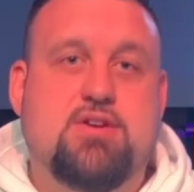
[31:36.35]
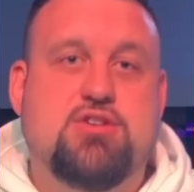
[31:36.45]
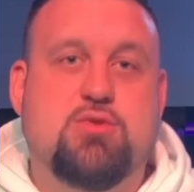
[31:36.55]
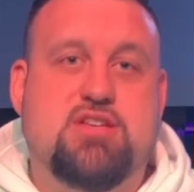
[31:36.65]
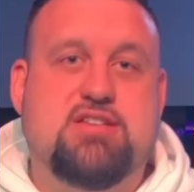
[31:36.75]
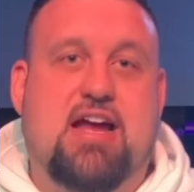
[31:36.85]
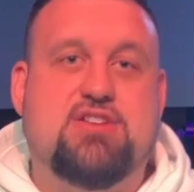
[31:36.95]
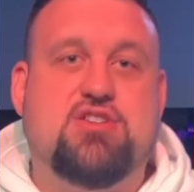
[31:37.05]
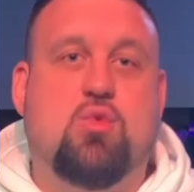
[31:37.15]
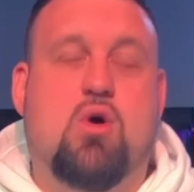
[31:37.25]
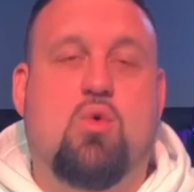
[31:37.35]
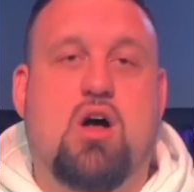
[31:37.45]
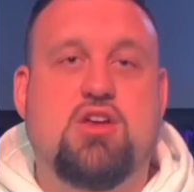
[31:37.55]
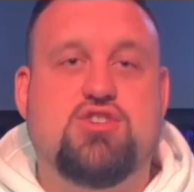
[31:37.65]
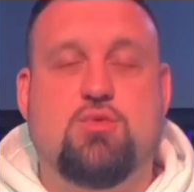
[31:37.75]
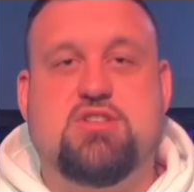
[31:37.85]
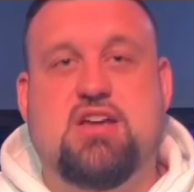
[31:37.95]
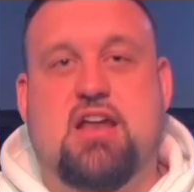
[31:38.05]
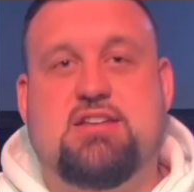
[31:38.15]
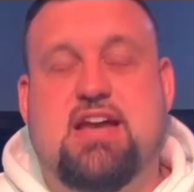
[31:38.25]
She was attached to what was, she was
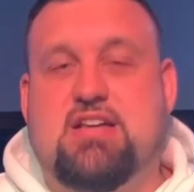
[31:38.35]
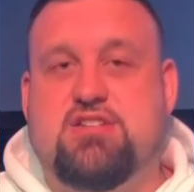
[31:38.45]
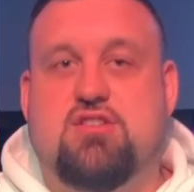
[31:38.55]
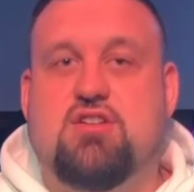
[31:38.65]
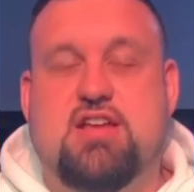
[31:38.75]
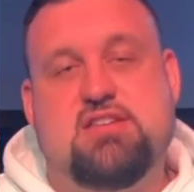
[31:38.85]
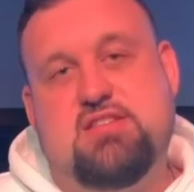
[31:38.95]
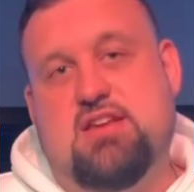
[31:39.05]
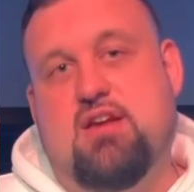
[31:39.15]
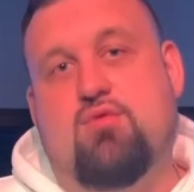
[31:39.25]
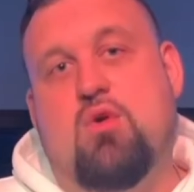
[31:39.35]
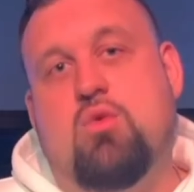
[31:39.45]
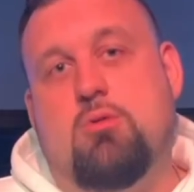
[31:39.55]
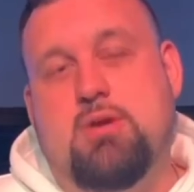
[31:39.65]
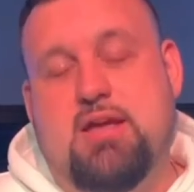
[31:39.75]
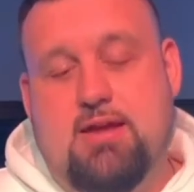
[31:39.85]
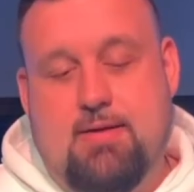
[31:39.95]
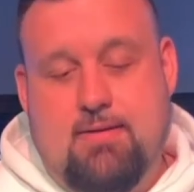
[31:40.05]
not attached to her destiny of what will be.